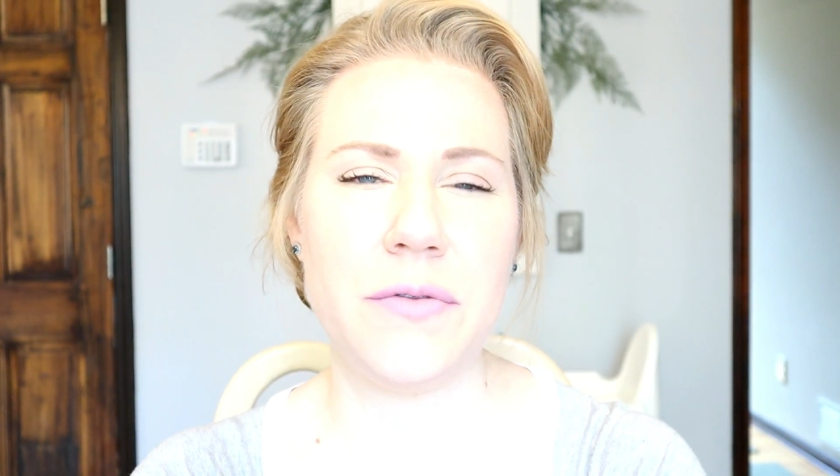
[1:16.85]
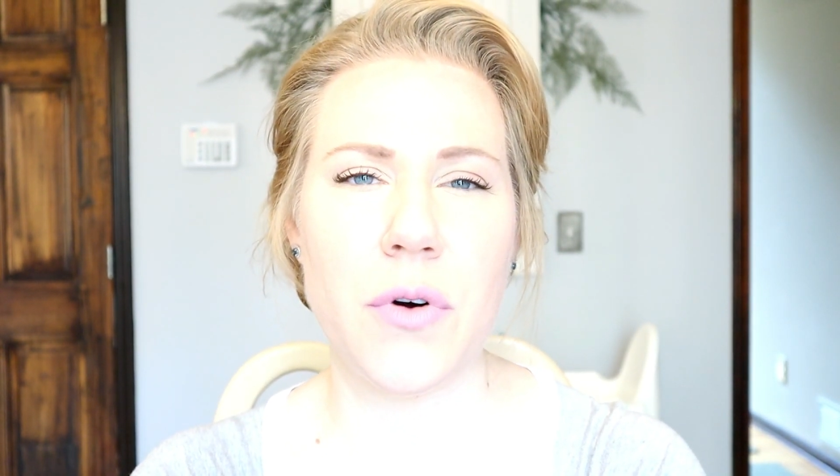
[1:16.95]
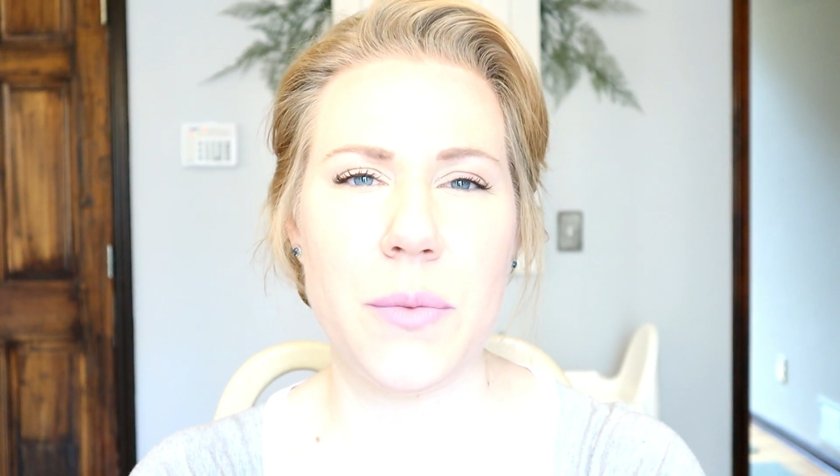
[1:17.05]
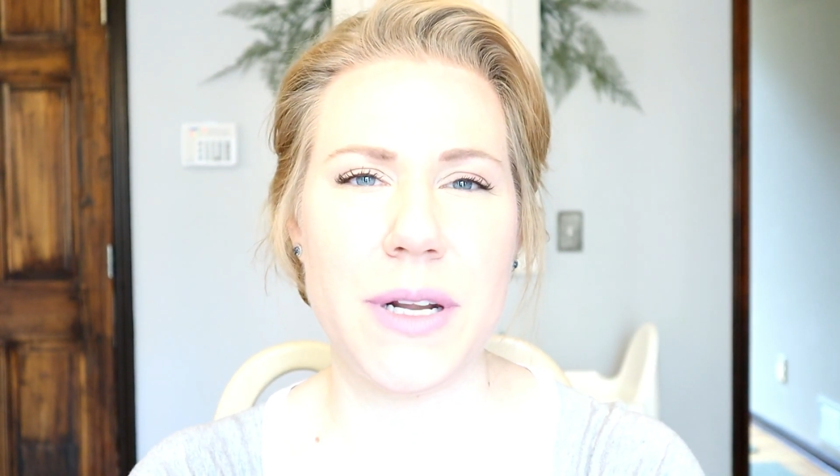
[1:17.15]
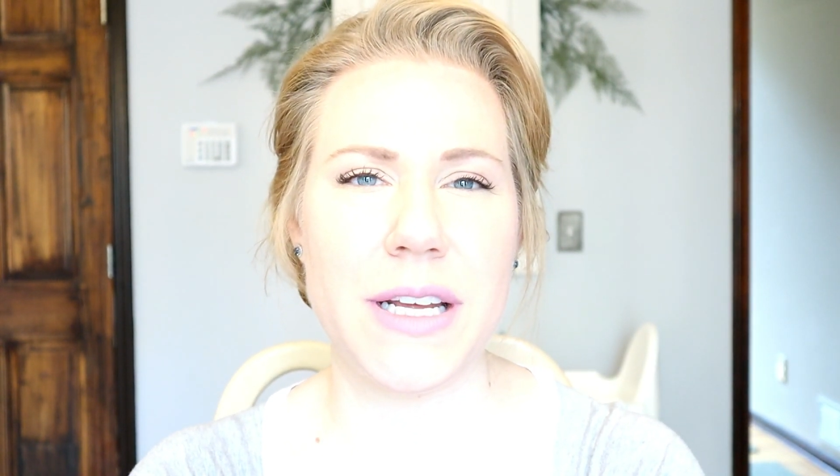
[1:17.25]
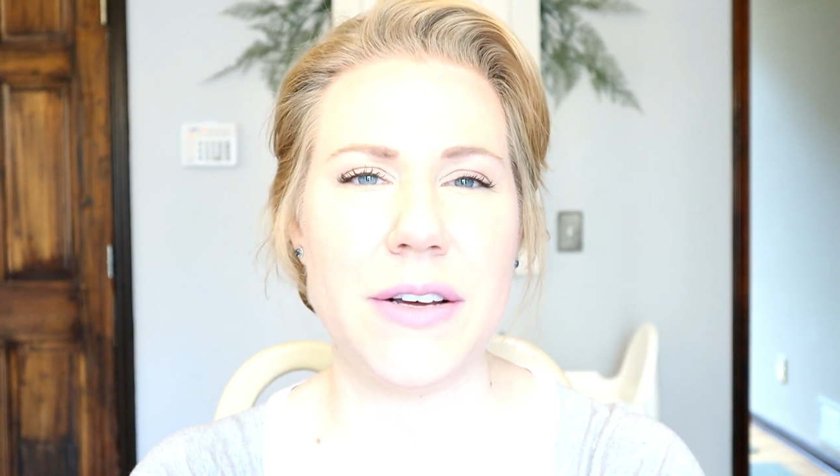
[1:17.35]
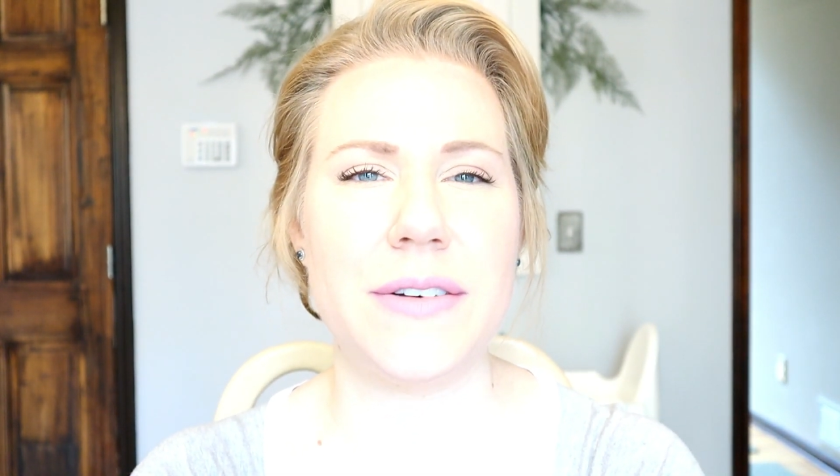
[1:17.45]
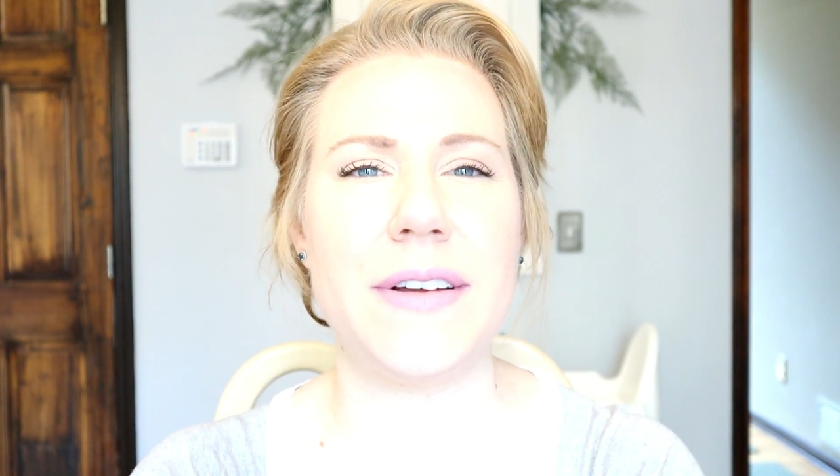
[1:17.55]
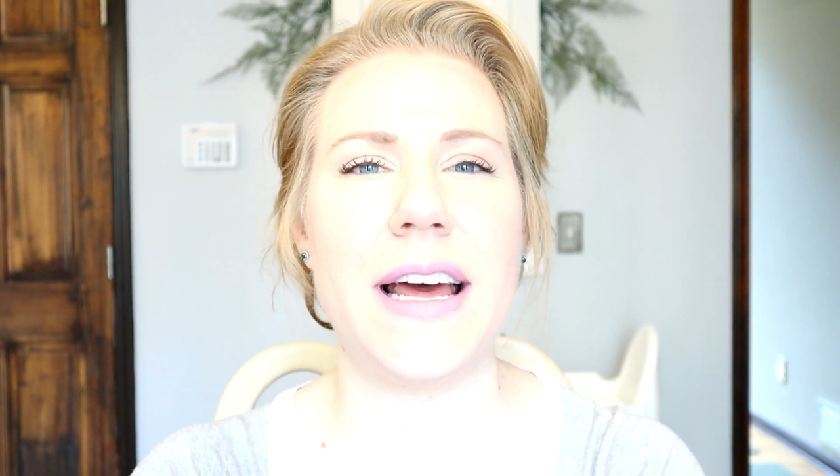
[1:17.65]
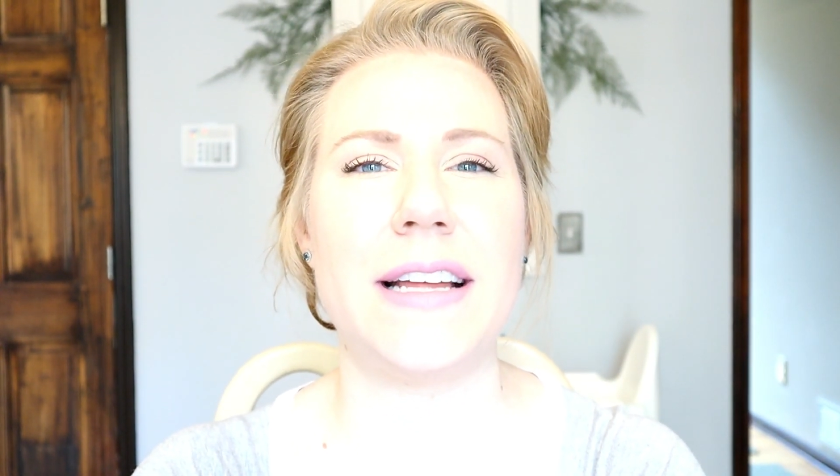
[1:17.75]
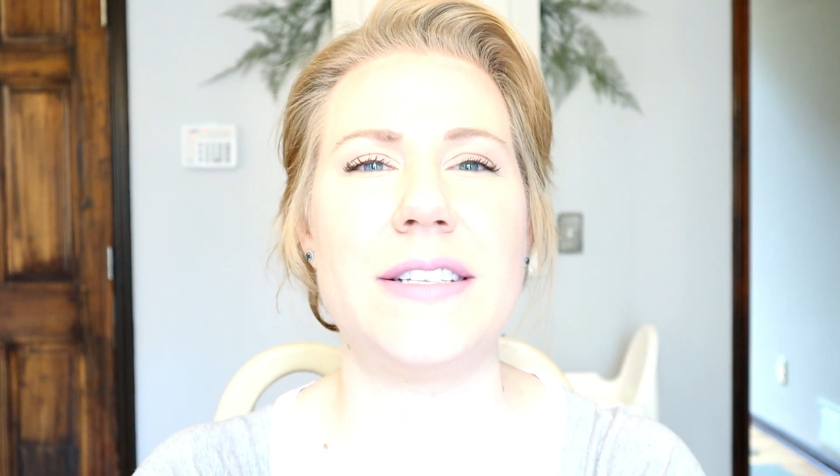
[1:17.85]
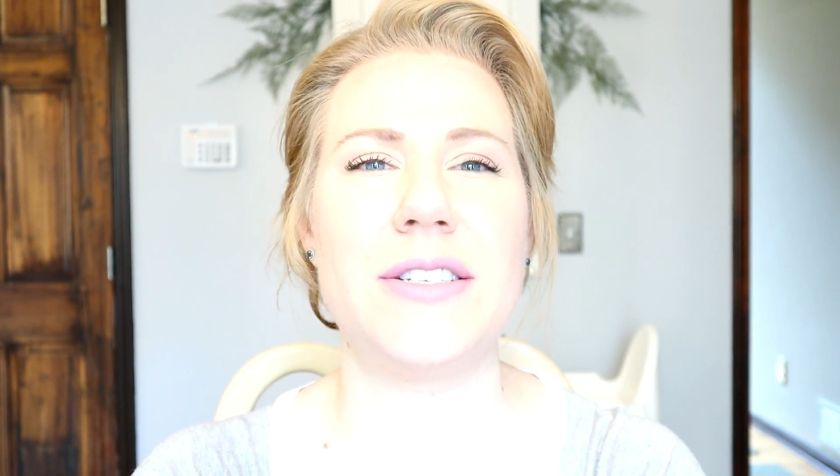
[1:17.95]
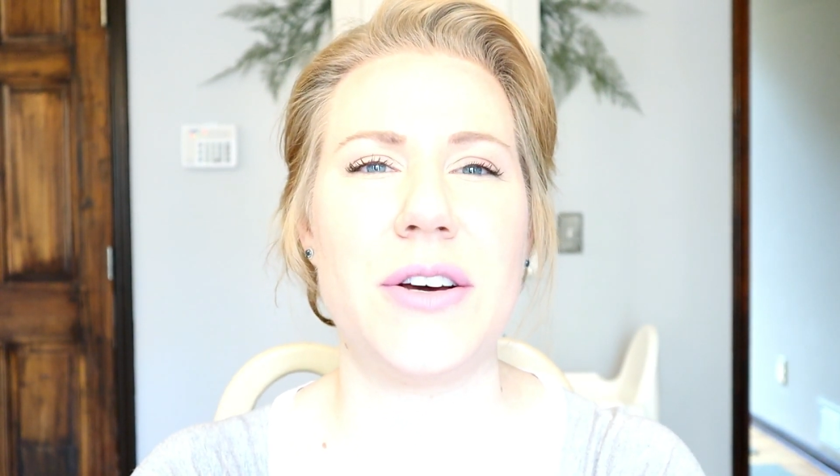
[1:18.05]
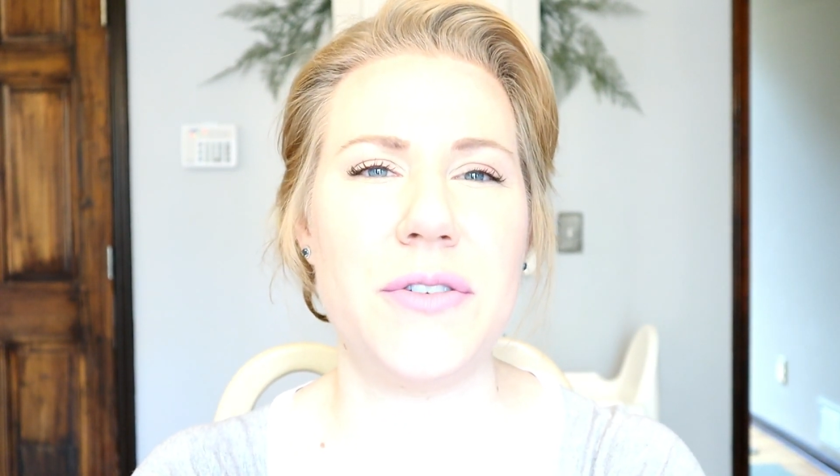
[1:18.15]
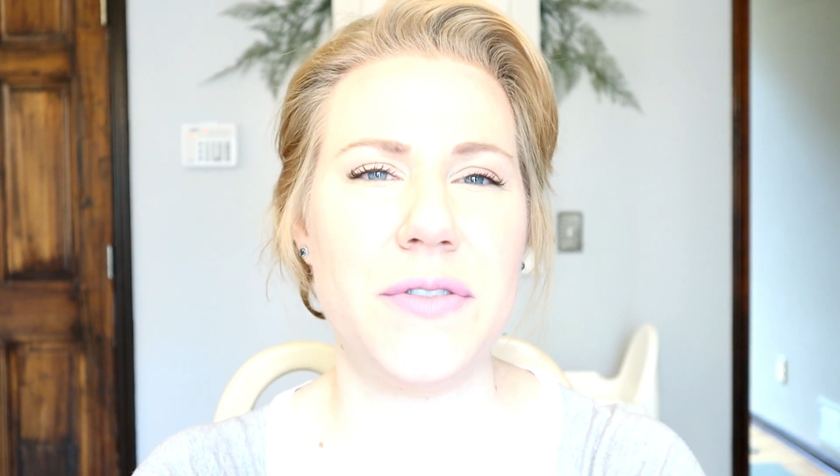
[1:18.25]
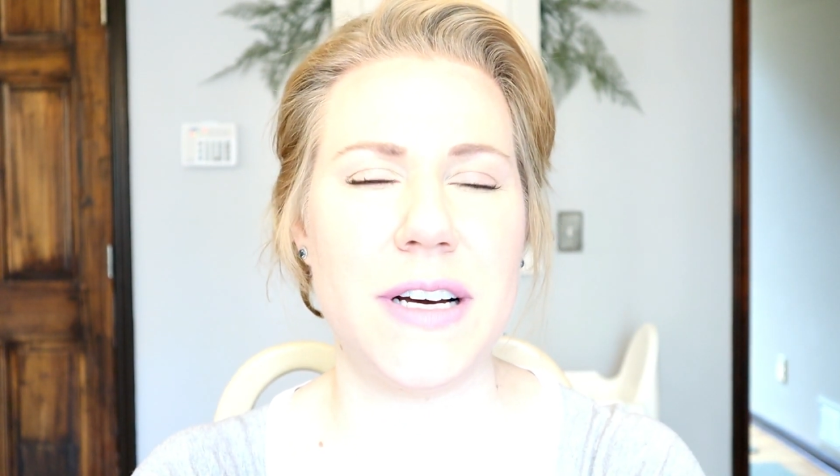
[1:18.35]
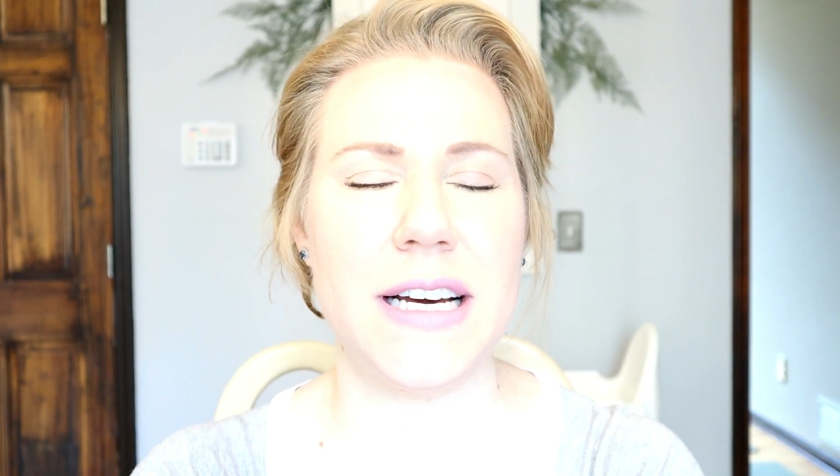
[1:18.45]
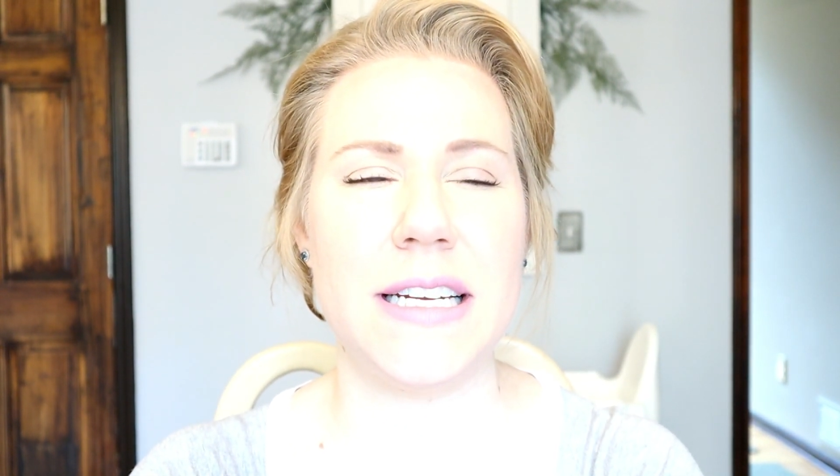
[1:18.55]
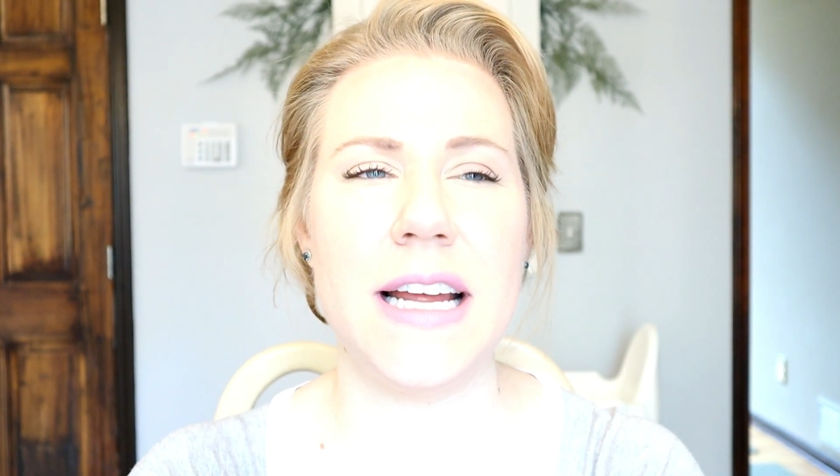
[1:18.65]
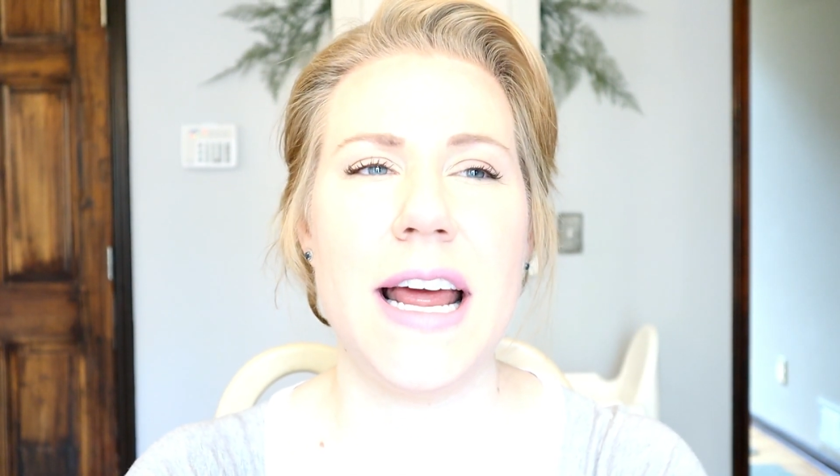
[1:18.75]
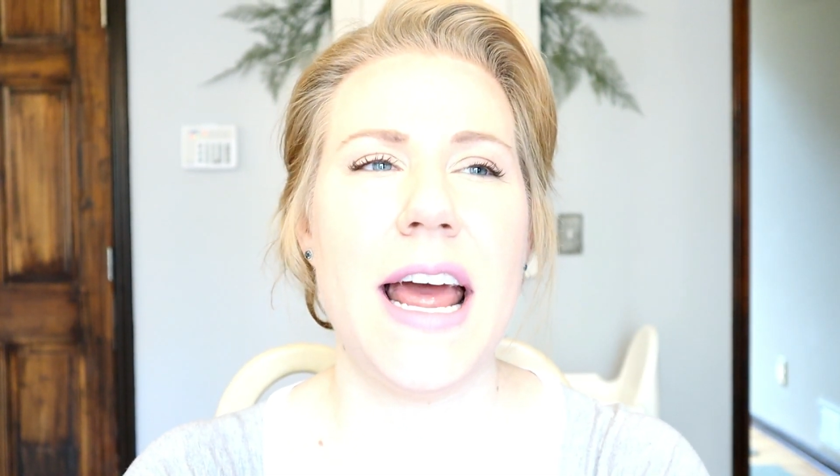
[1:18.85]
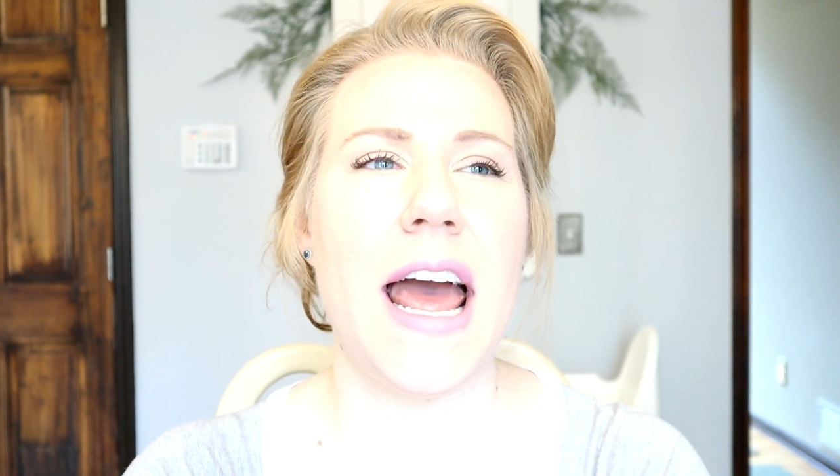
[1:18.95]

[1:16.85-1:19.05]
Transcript: informative and so fun,